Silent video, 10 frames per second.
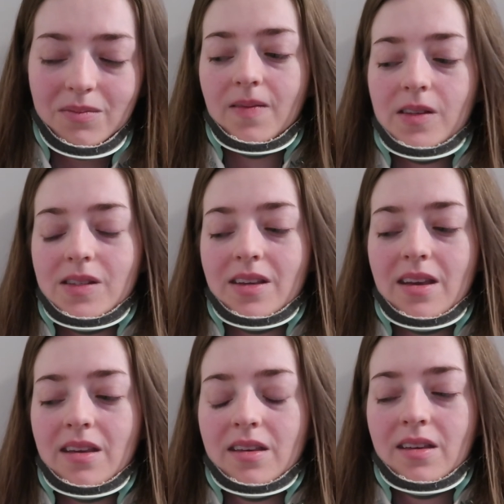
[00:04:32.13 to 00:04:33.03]

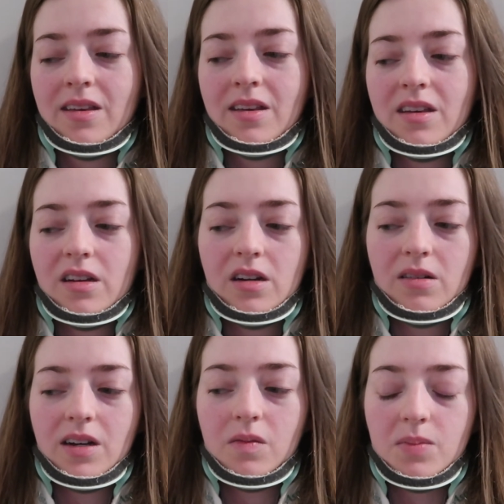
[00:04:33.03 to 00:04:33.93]
Obviously, you know,
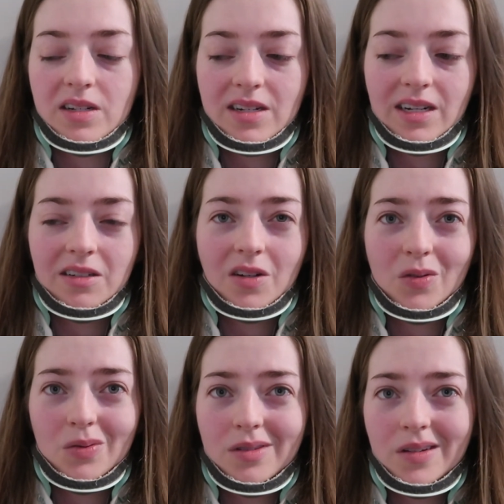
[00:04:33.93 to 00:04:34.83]
I've been
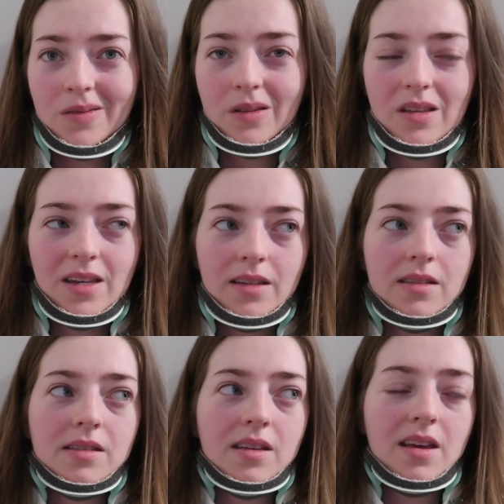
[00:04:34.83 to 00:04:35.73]
diagnosed with several
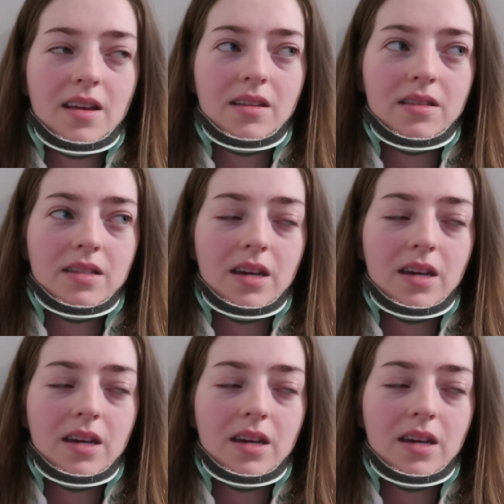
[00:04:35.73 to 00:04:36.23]
things and